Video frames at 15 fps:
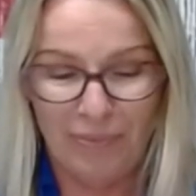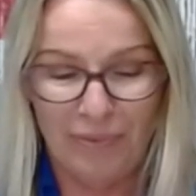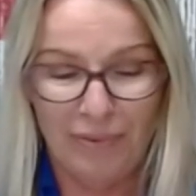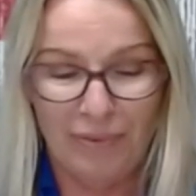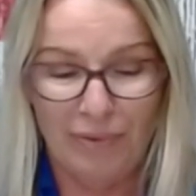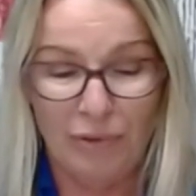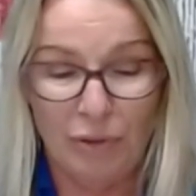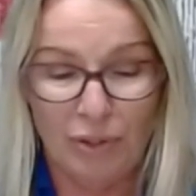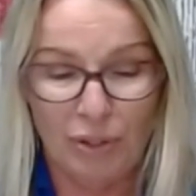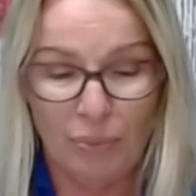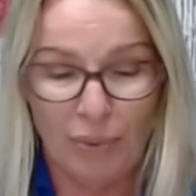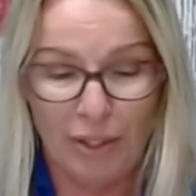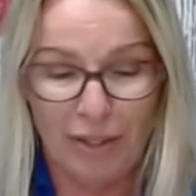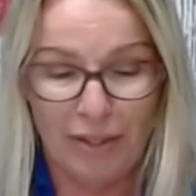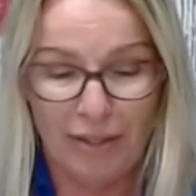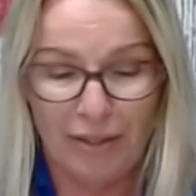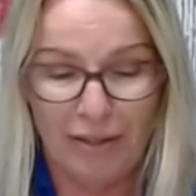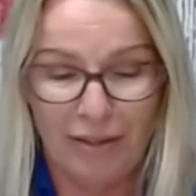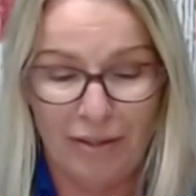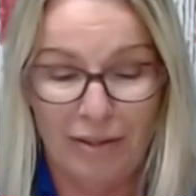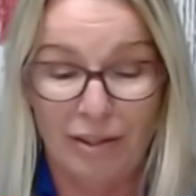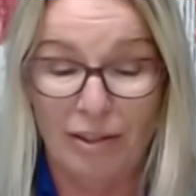Newsweek,
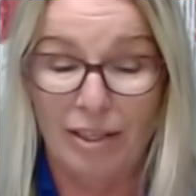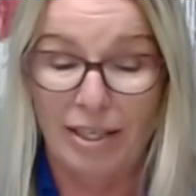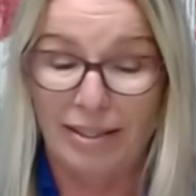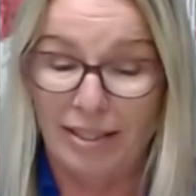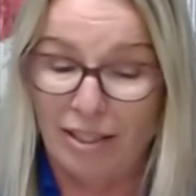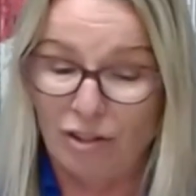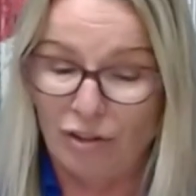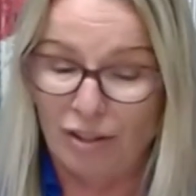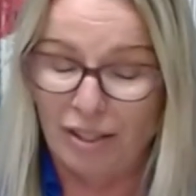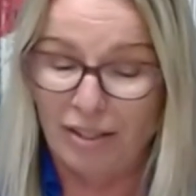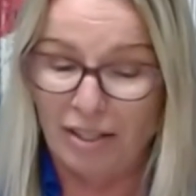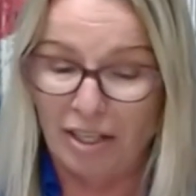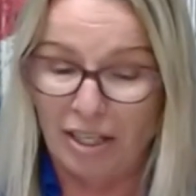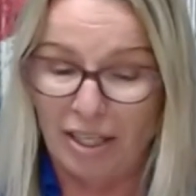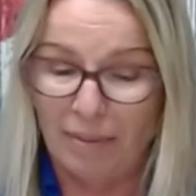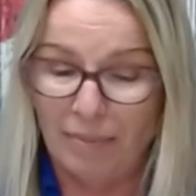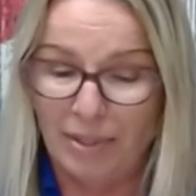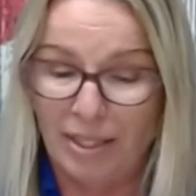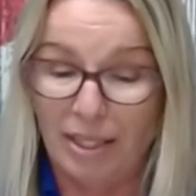the Los Angeles Times,